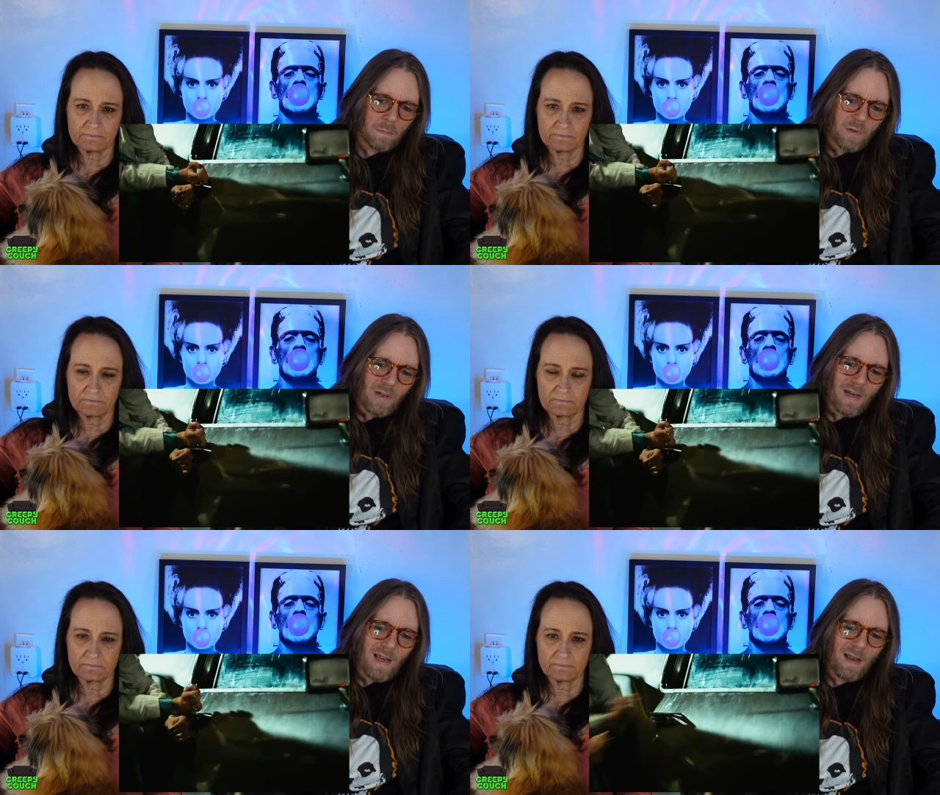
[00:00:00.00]
Speaker 1: She
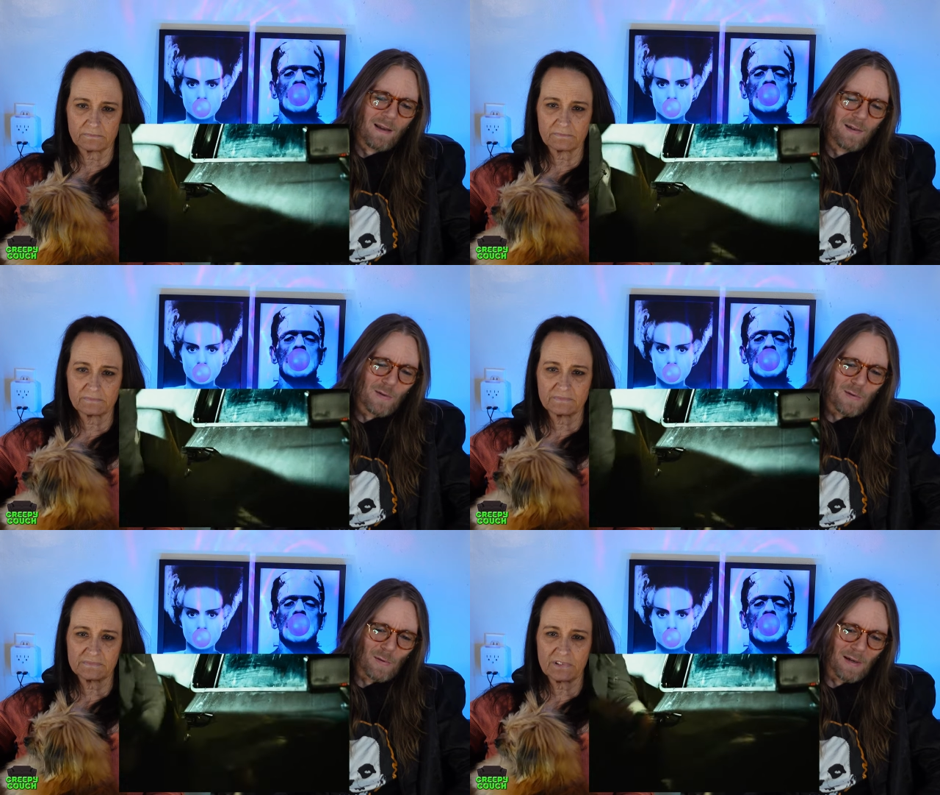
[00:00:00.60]
can't
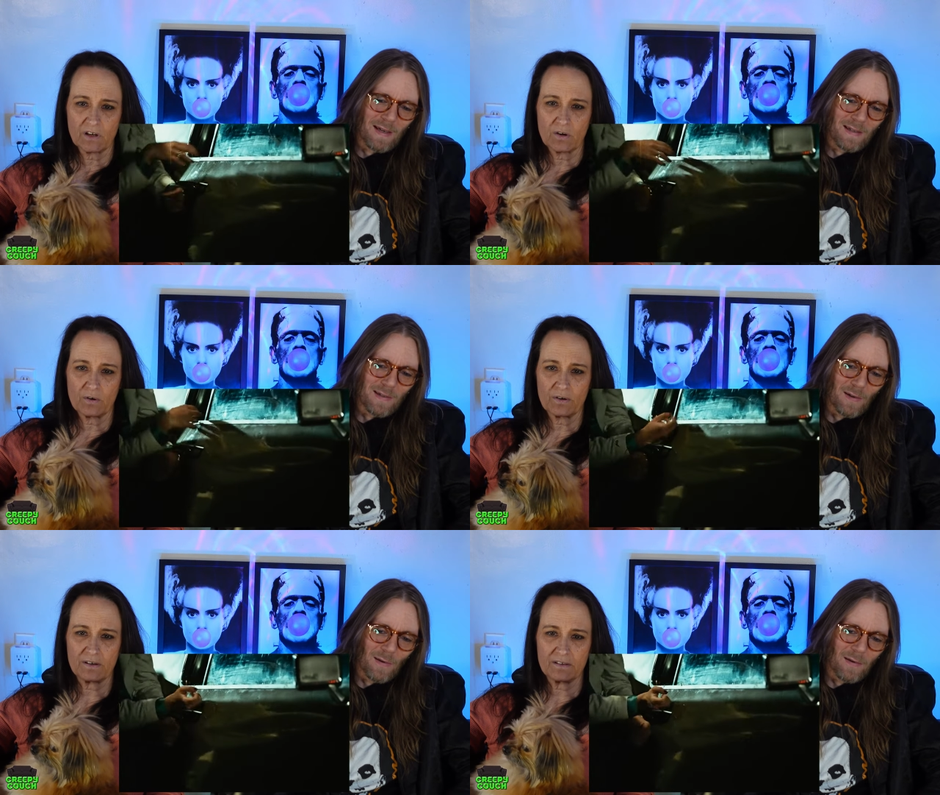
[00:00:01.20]
use her hands oh.
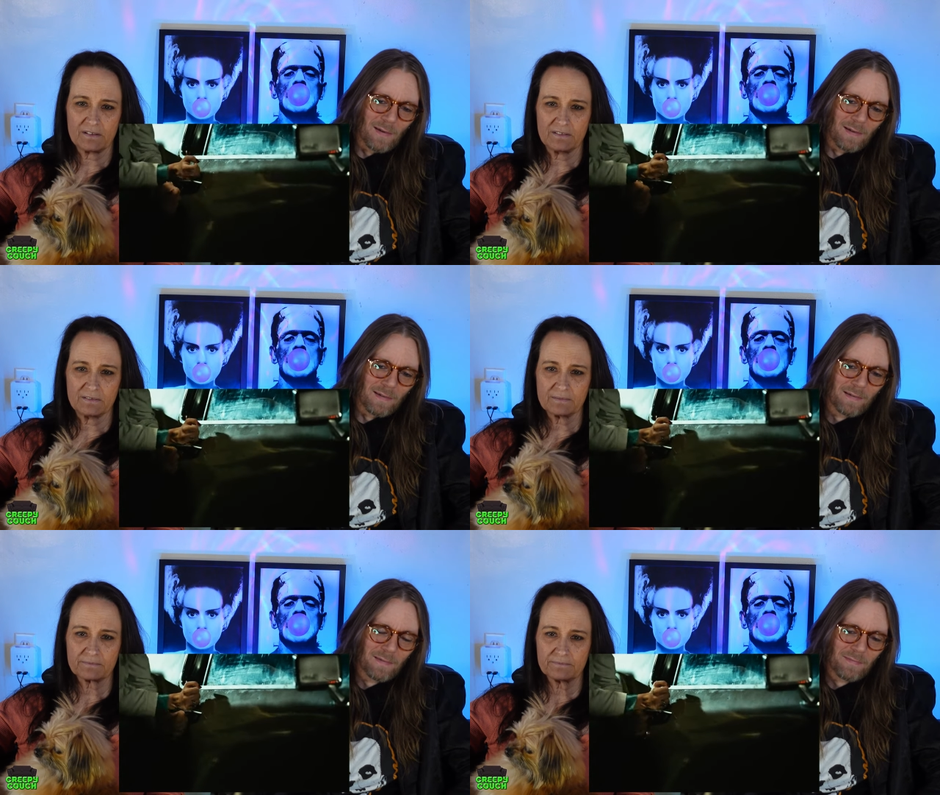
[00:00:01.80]
at all.
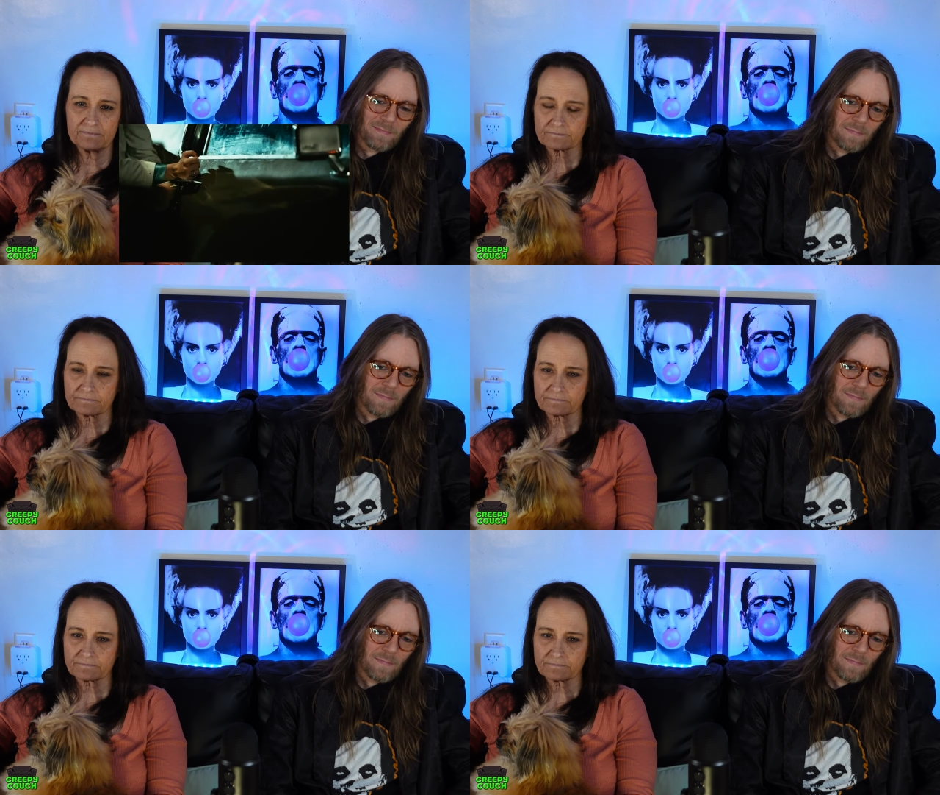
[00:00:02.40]

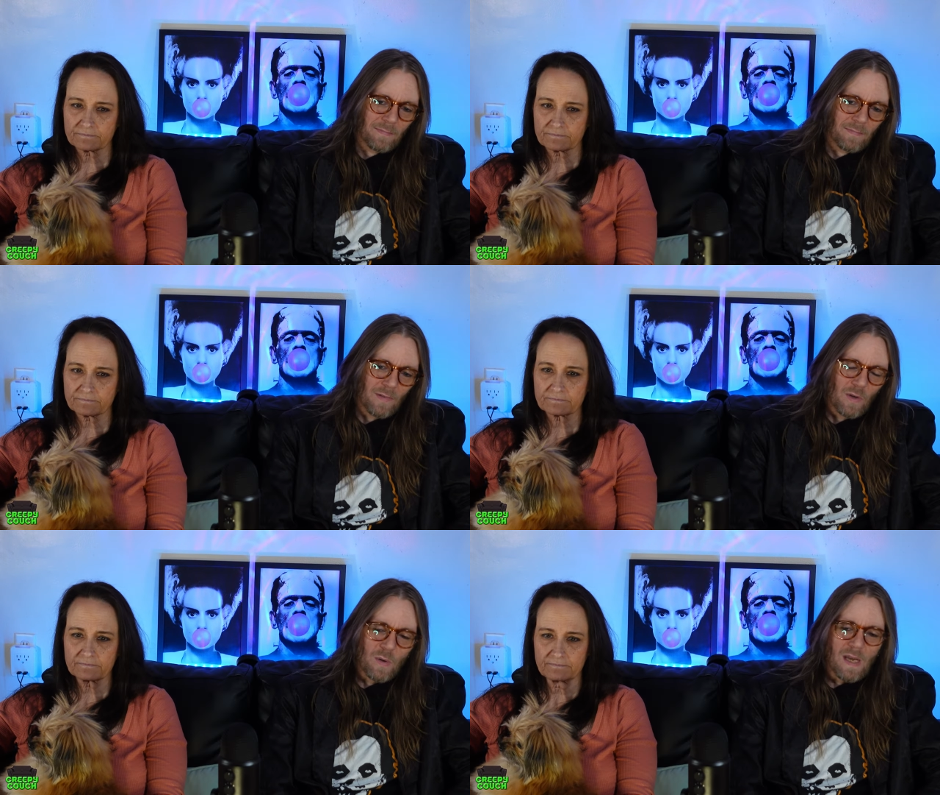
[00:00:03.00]

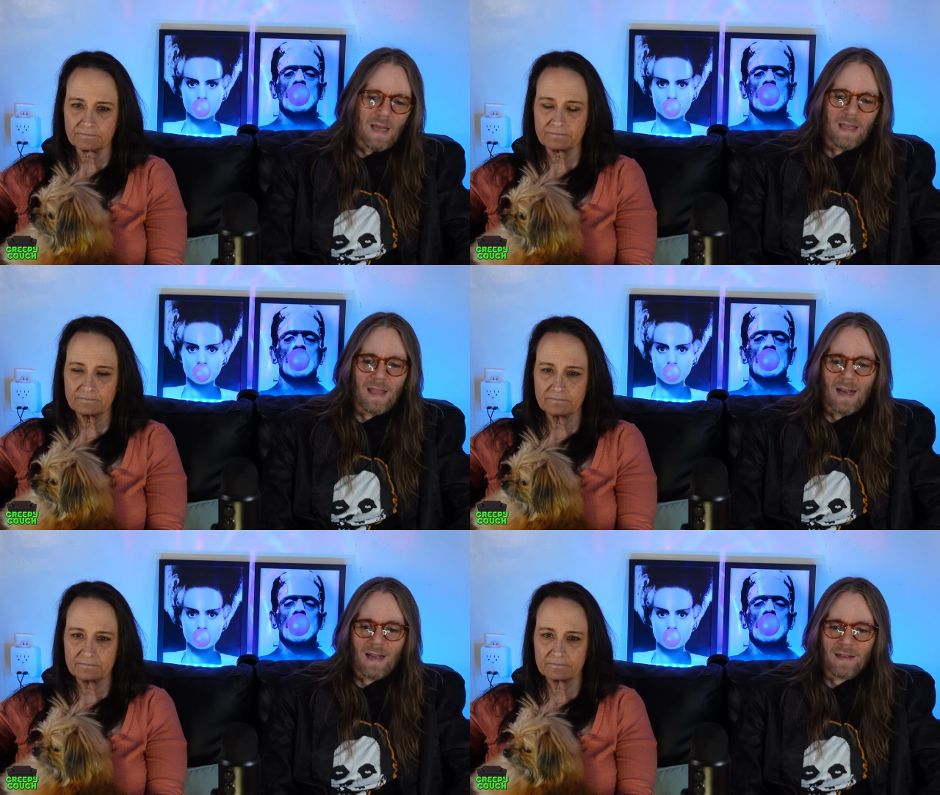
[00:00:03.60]
You can't get that
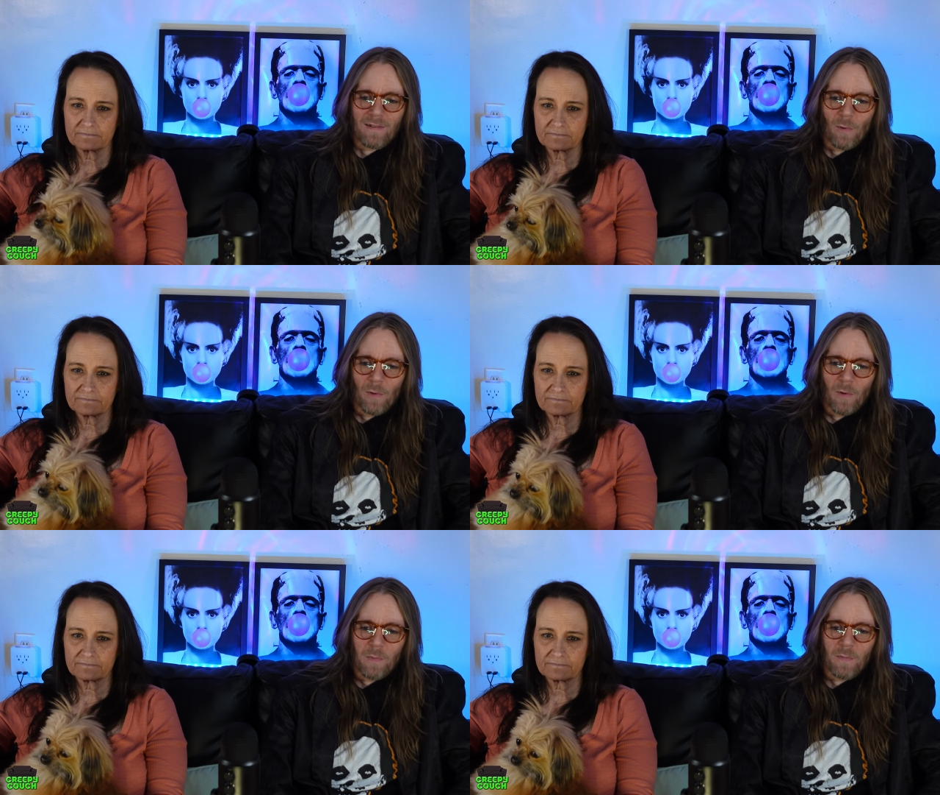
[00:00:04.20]
kind of door
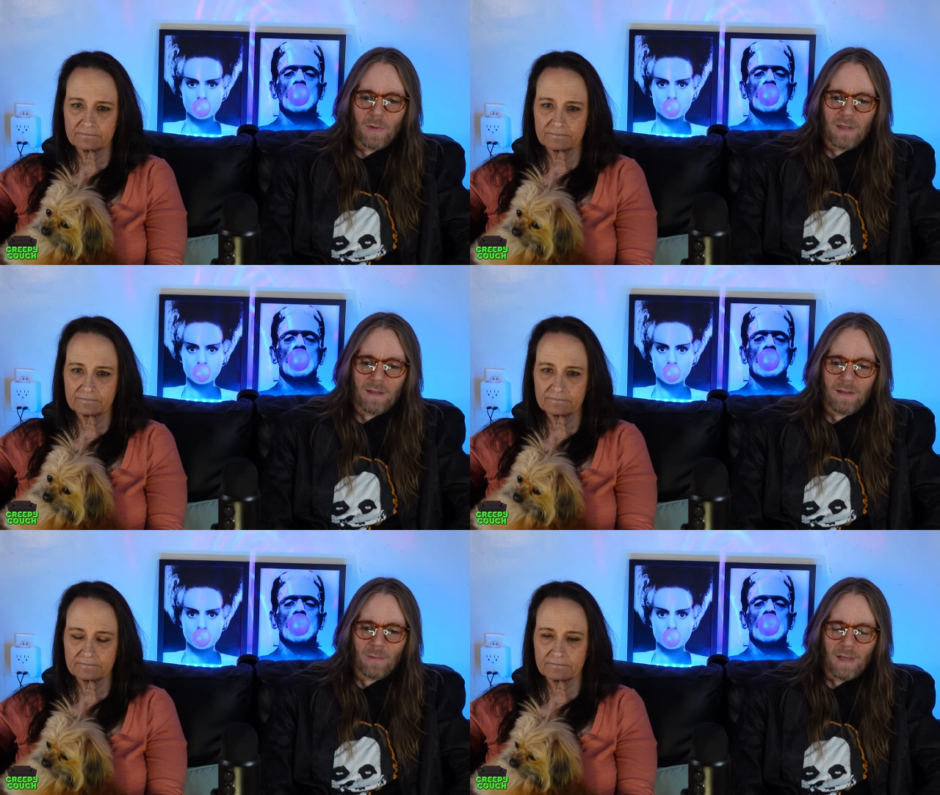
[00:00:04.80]
open with,
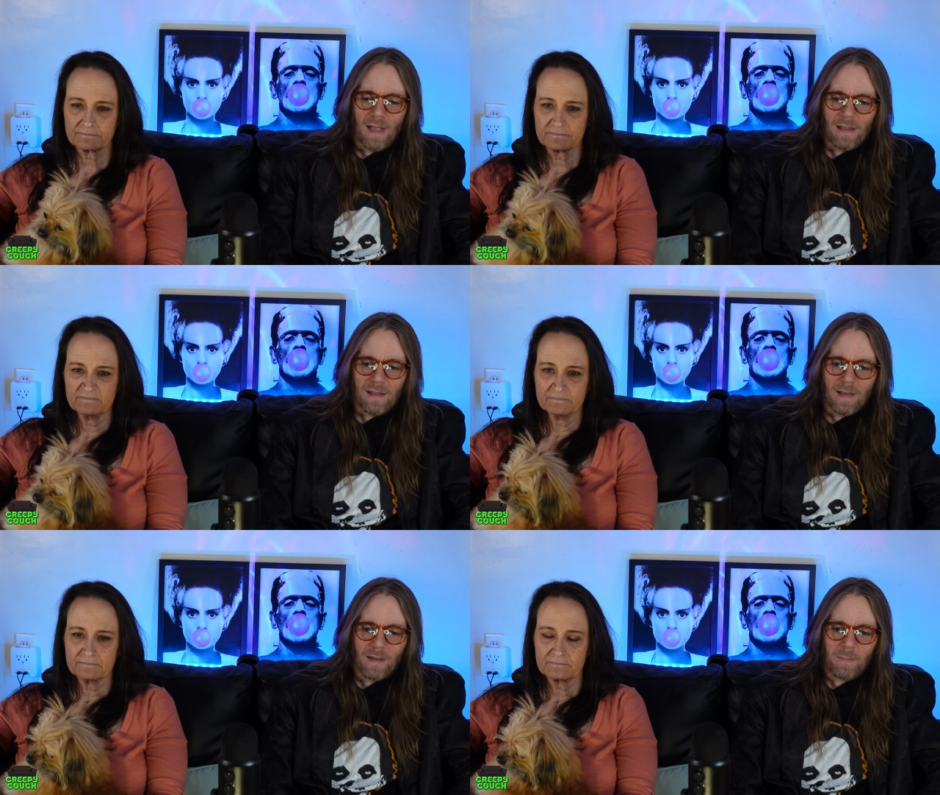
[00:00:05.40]
with a
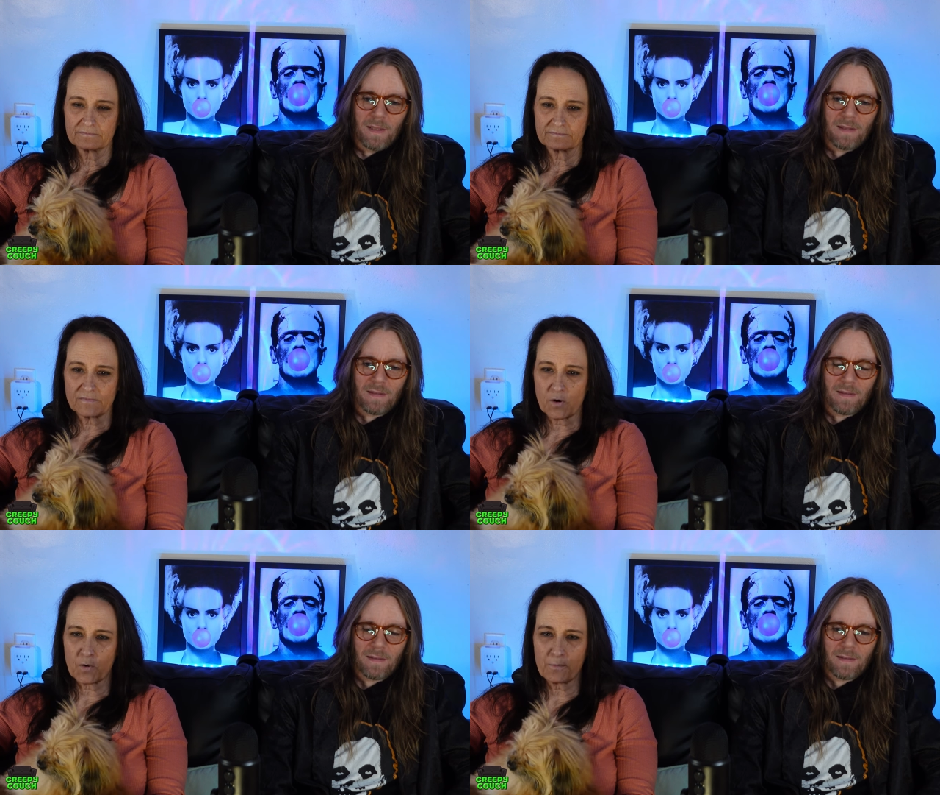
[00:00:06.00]
thumb.
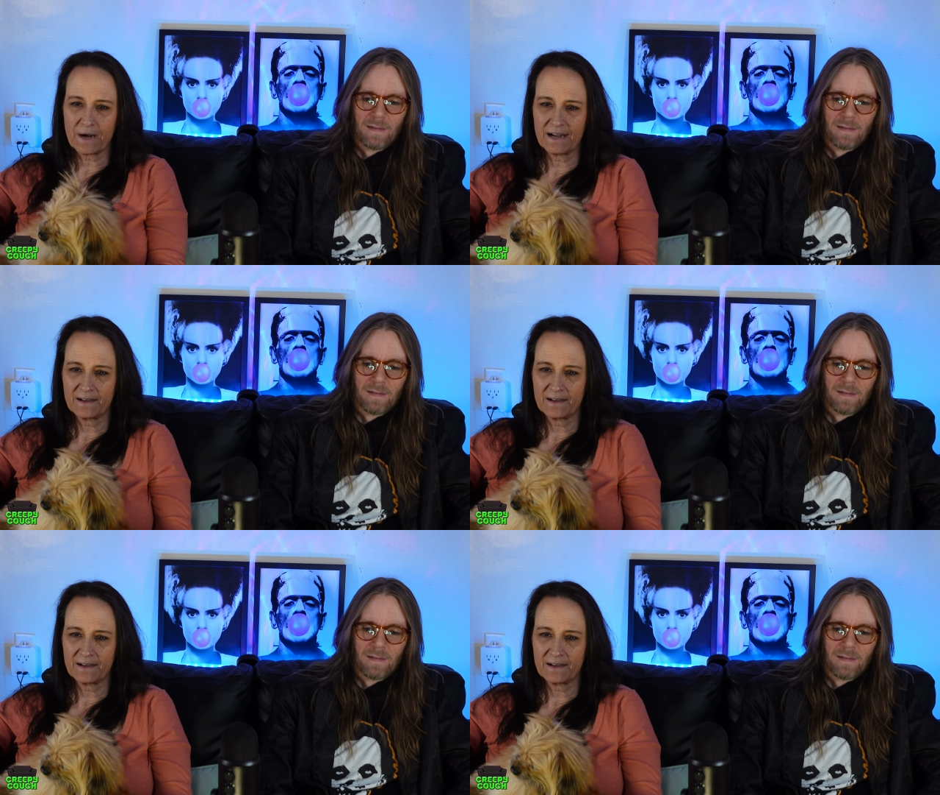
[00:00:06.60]
Nope.